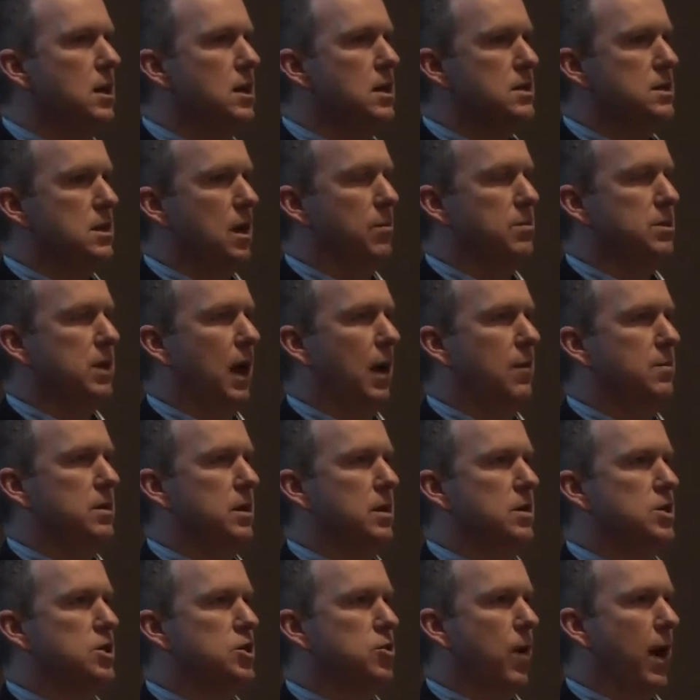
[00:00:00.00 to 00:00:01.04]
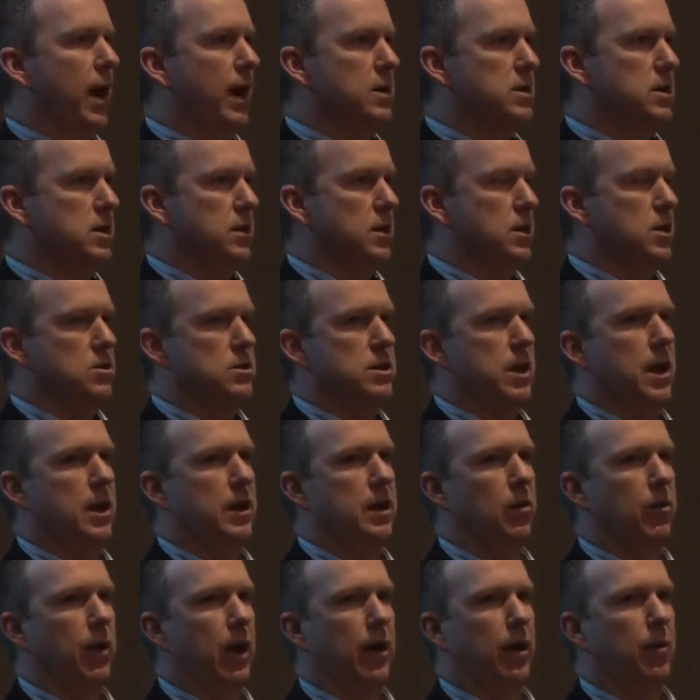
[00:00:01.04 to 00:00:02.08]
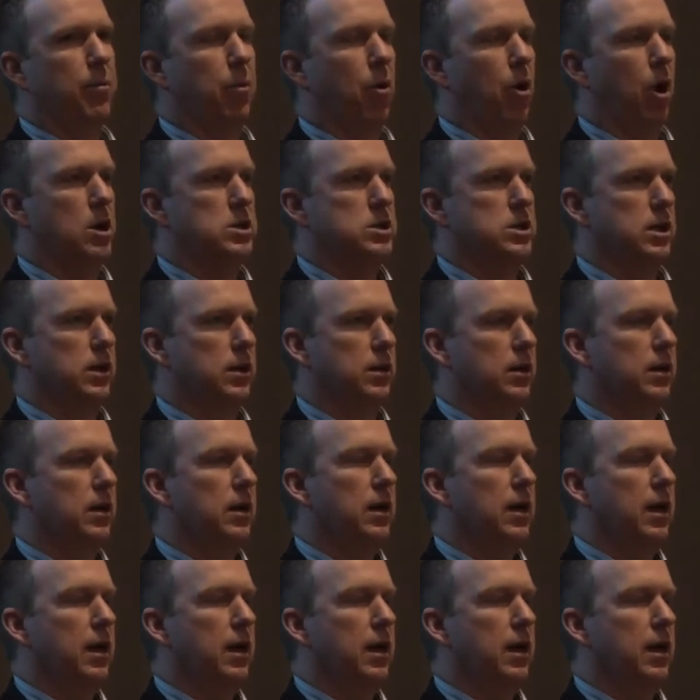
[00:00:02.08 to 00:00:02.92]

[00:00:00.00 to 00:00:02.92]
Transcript: sometimes in a strategy that you take around a project.